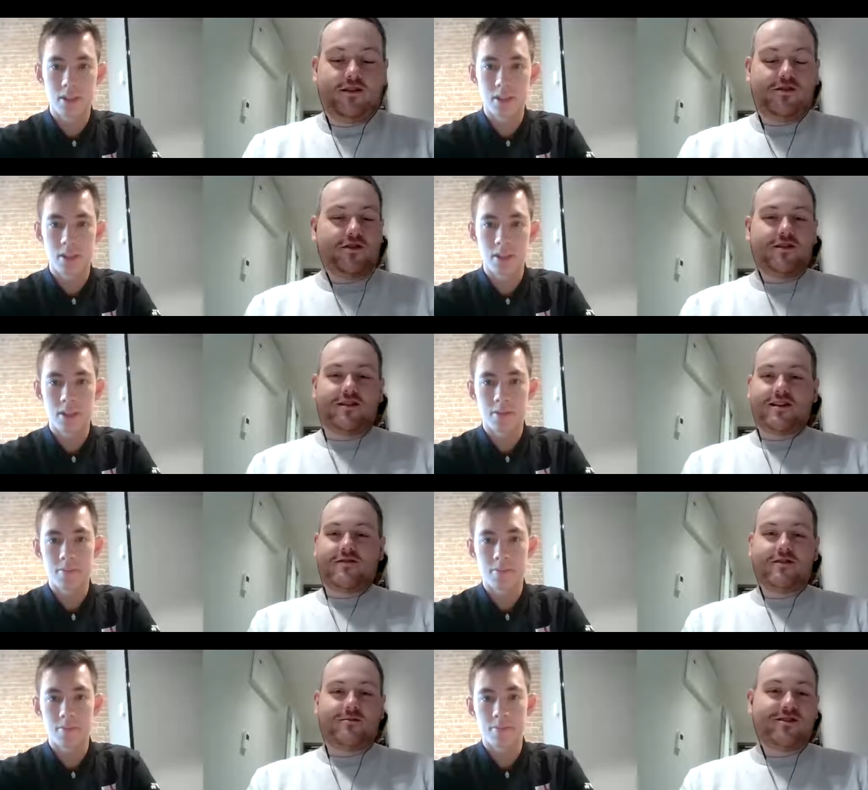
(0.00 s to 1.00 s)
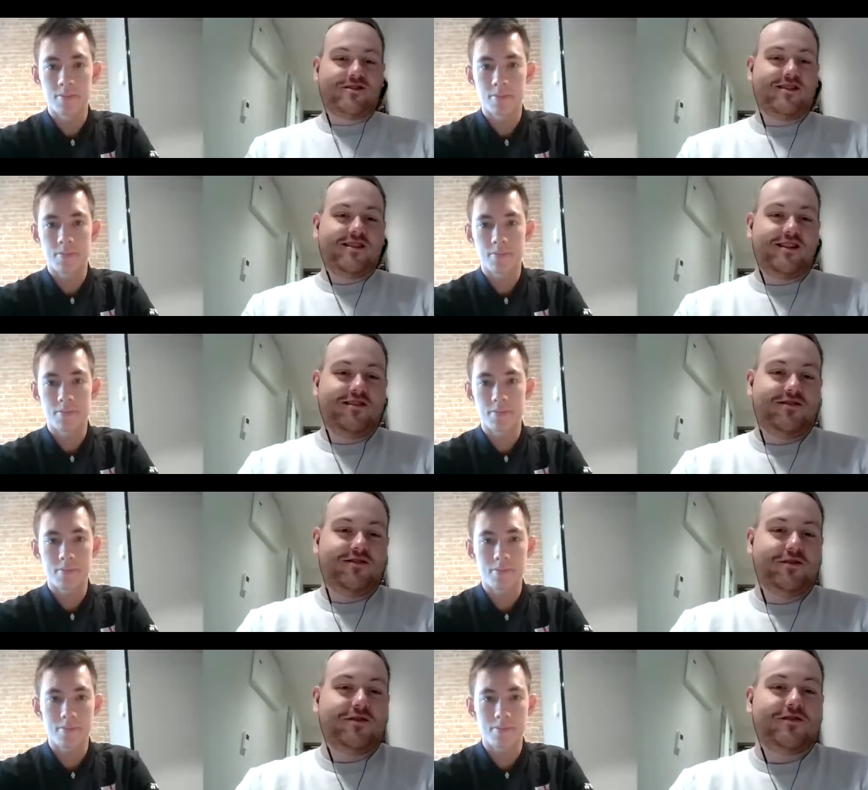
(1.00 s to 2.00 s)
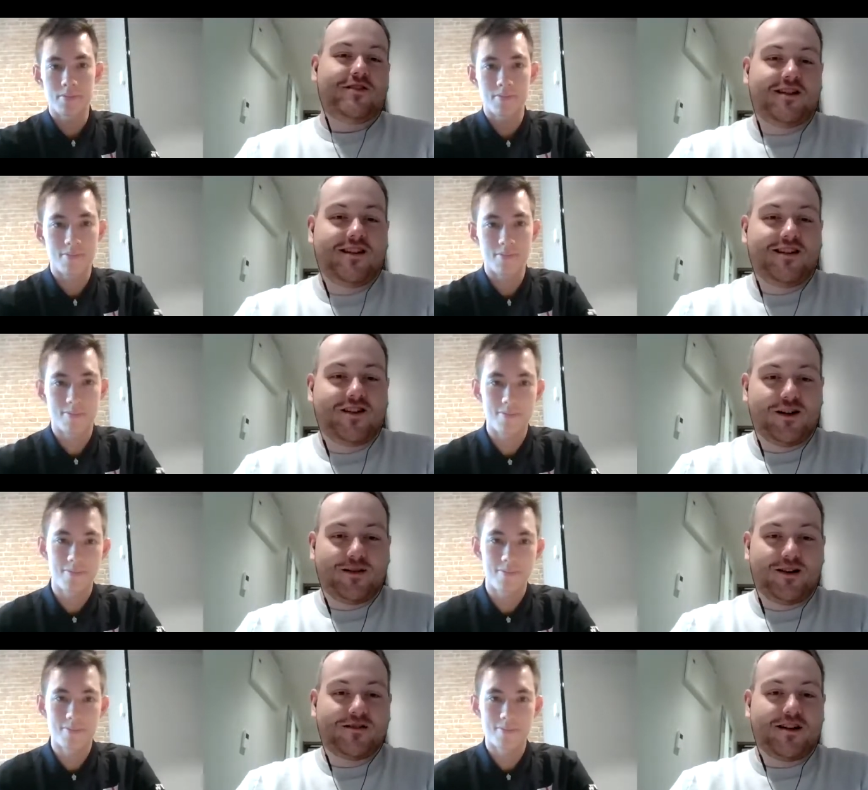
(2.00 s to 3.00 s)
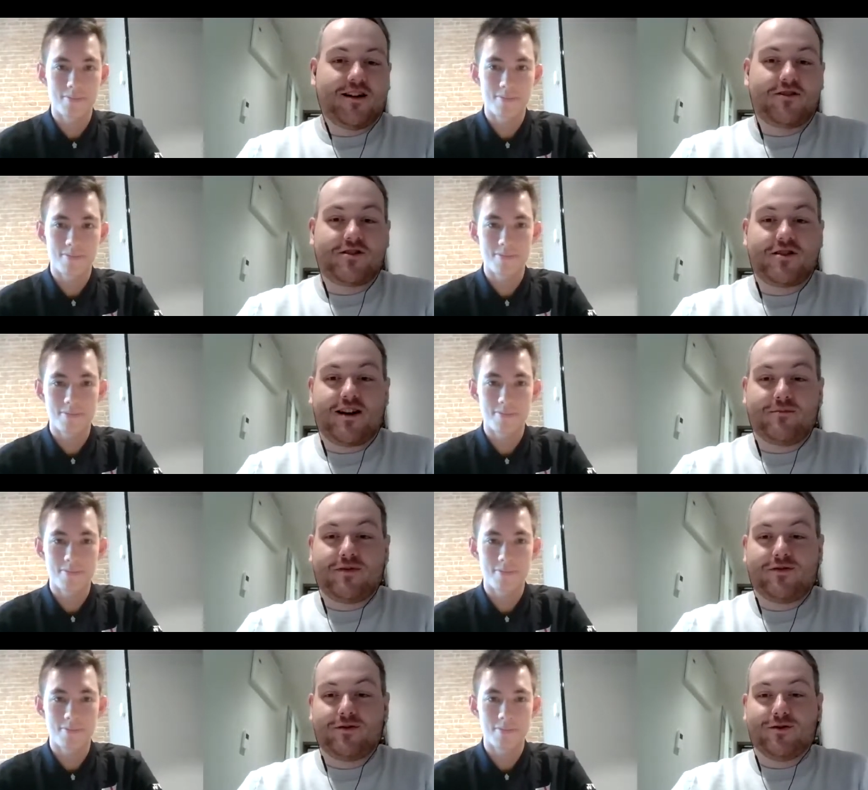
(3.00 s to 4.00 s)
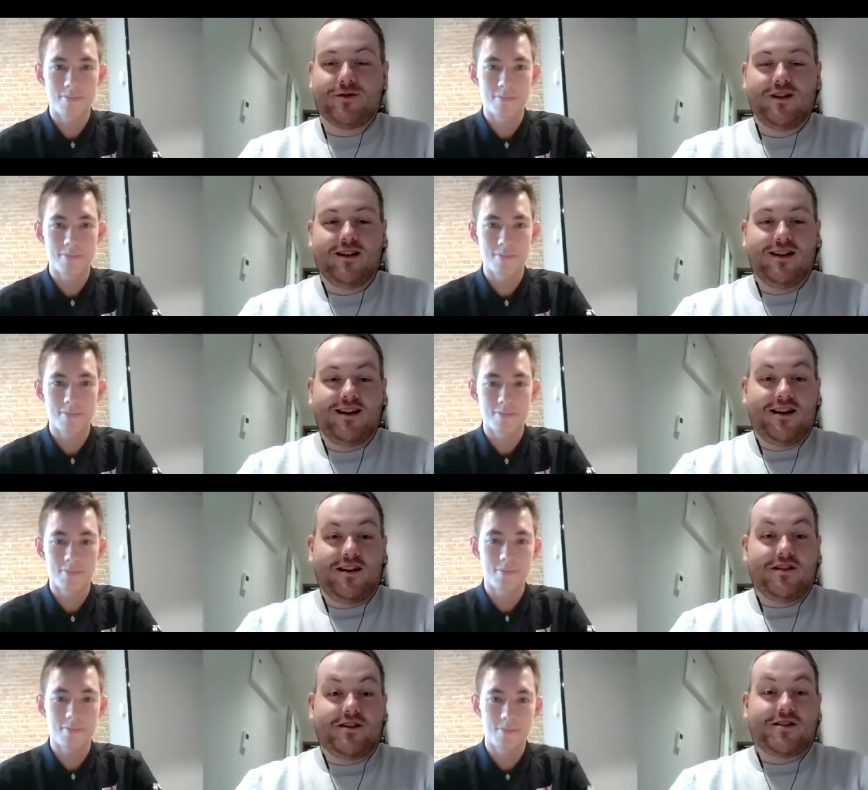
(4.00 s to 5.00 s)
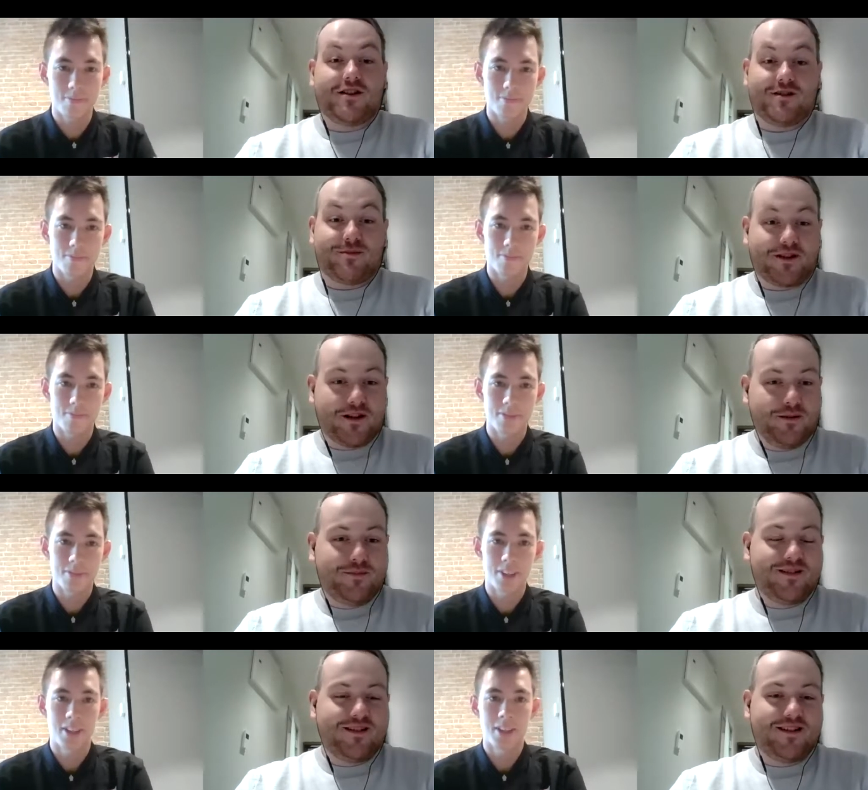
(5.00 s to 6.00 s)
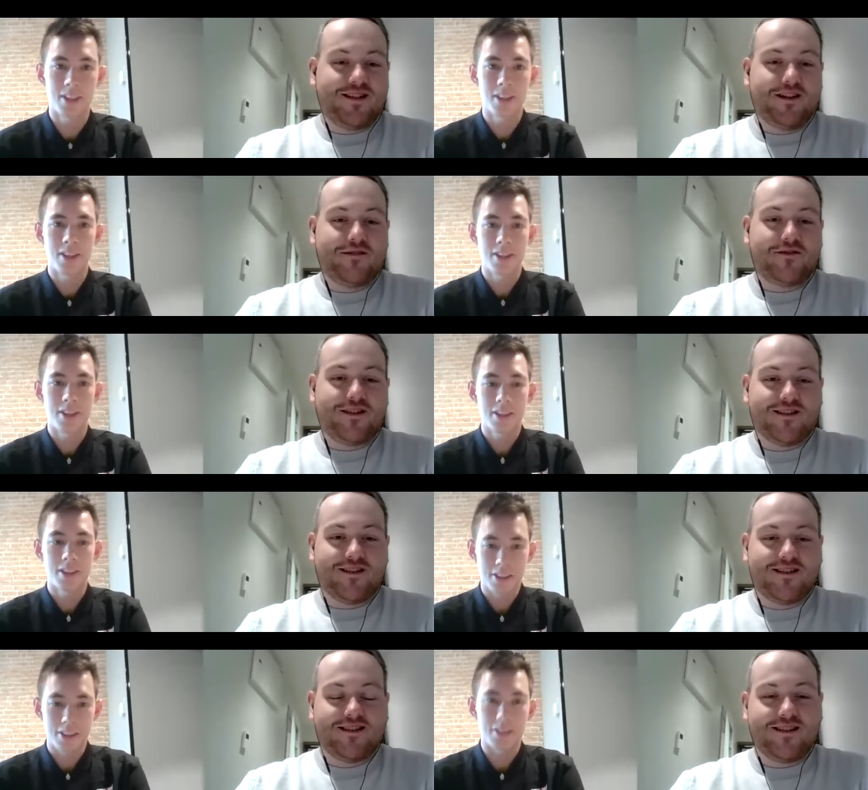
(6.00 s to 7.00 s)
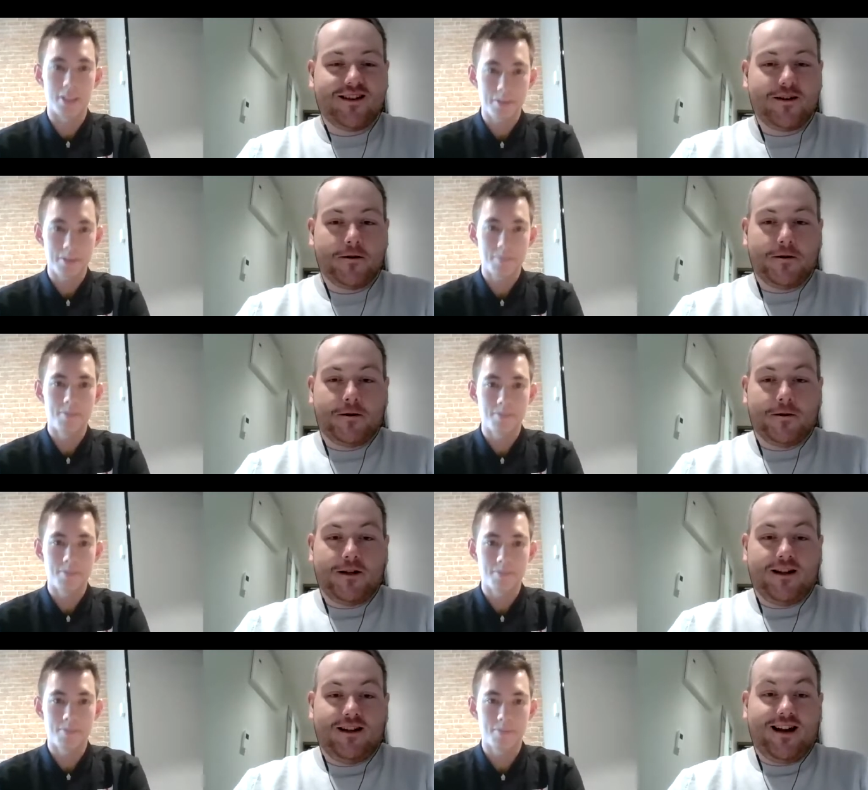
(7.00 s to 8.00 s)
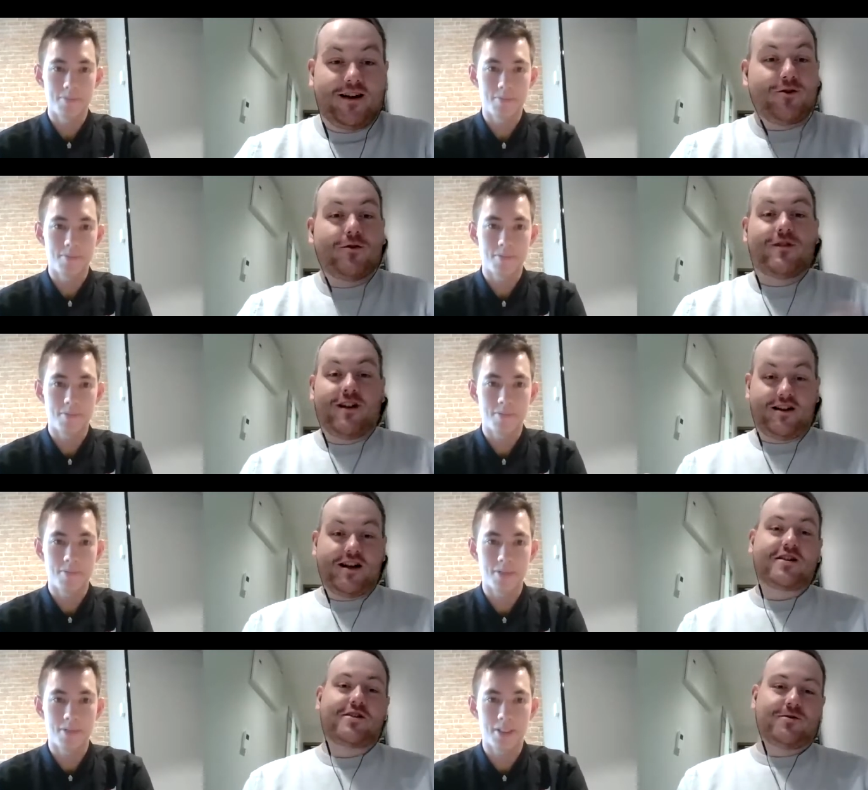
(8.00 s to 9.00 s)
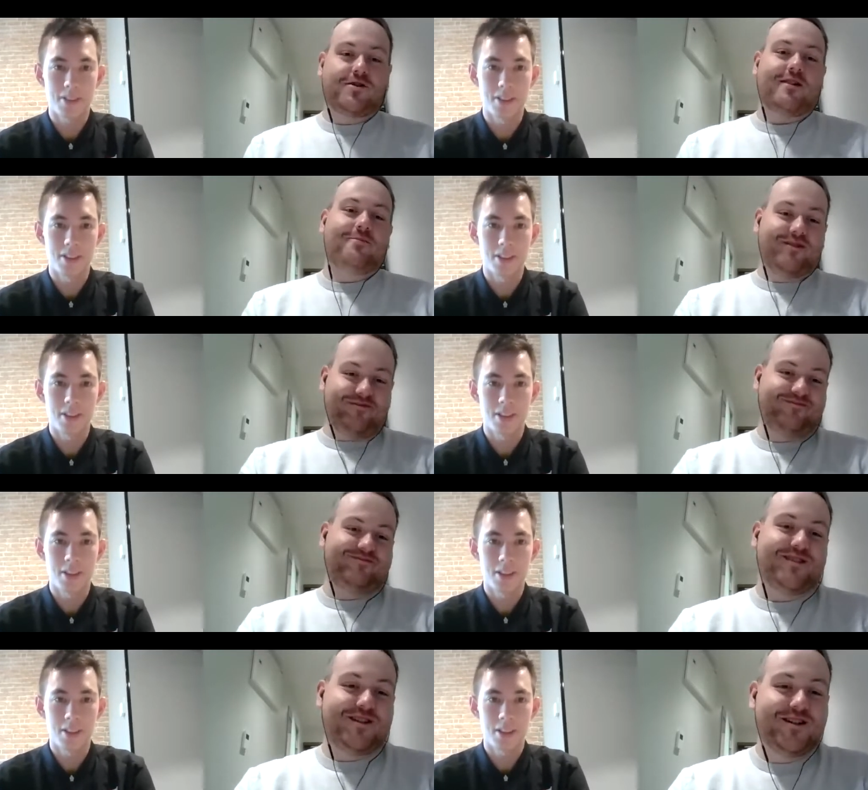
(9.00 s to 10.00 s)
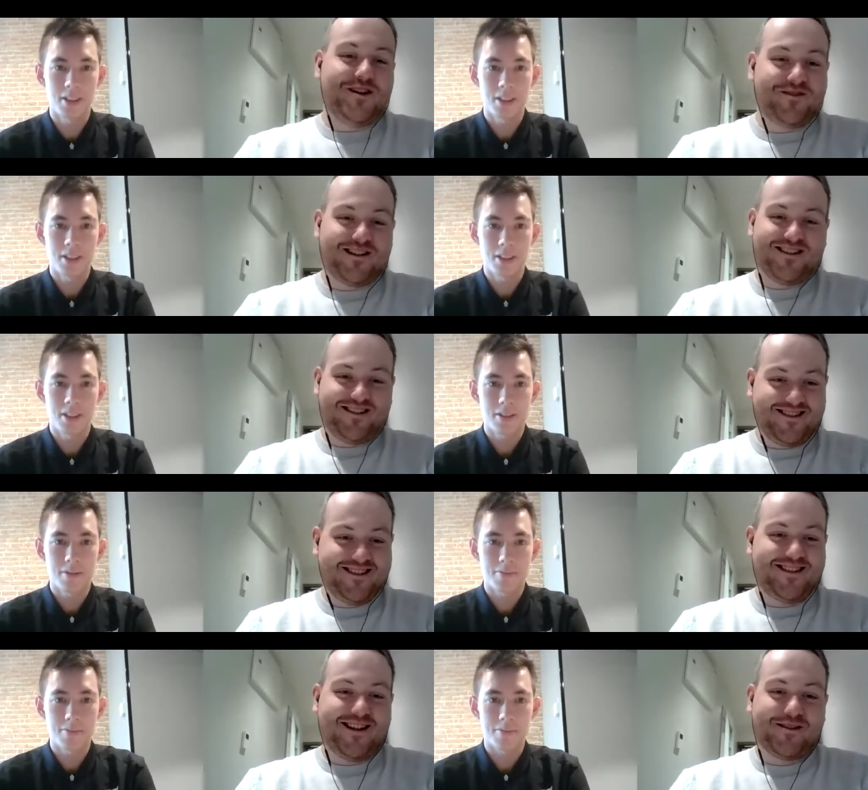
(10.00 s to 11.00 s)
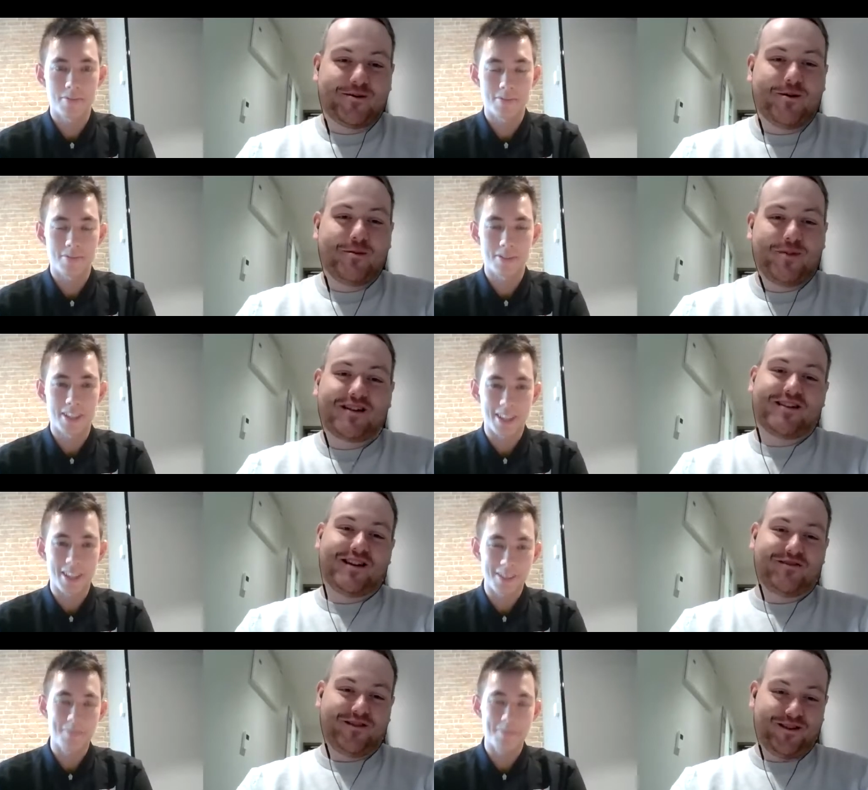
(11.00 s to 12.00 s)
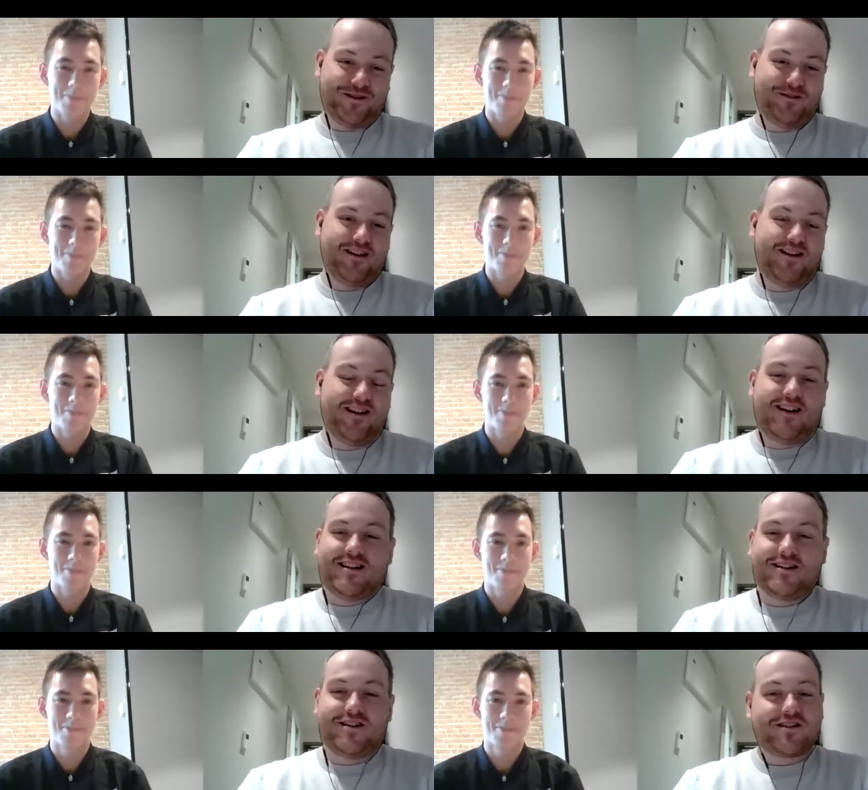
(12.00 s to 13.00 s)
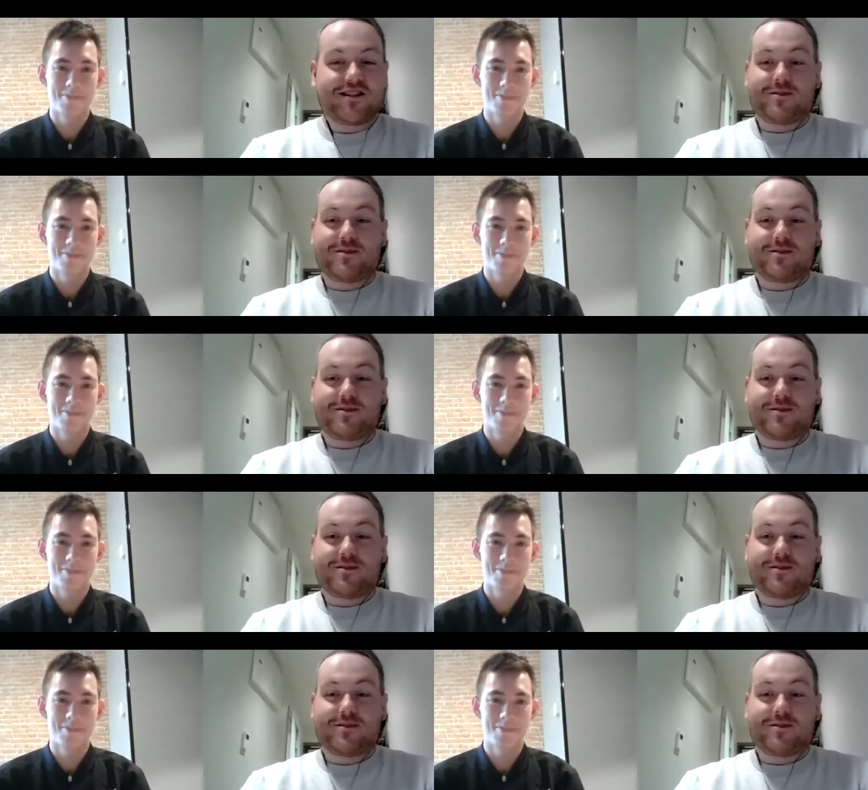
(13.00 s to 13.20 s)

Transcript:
Speaker 1: Johnnie, thank you very much indeed for, for taking time out to have a chat before the Sudirman Cup in, in Finland. Now you're national champion of, of England. That was a, a yeah. big thing for you. Can you just